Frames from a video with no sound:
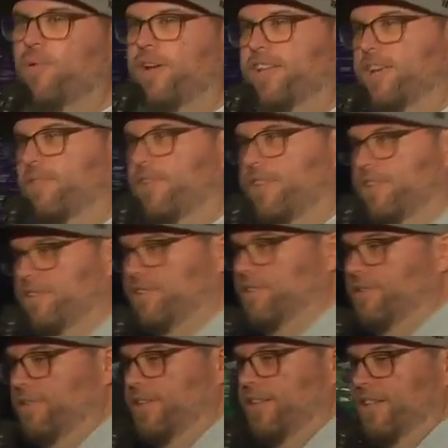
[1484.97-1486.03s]
a way to get rid of this
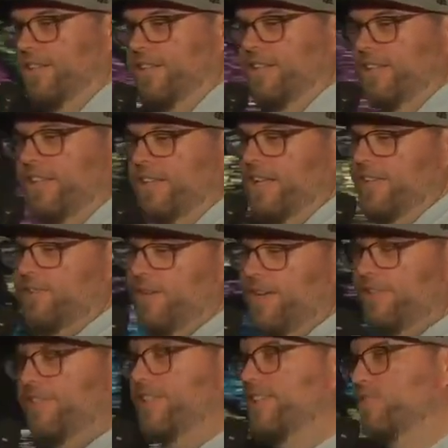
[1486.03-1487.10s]
dude. And so
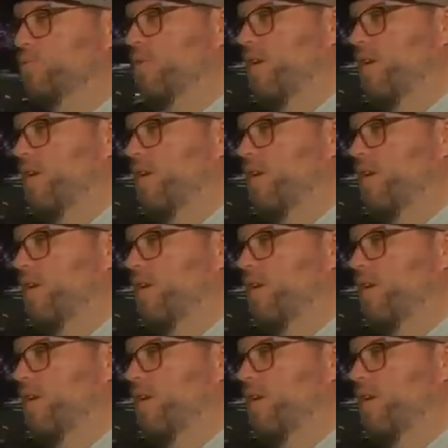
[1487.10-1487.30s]
as he is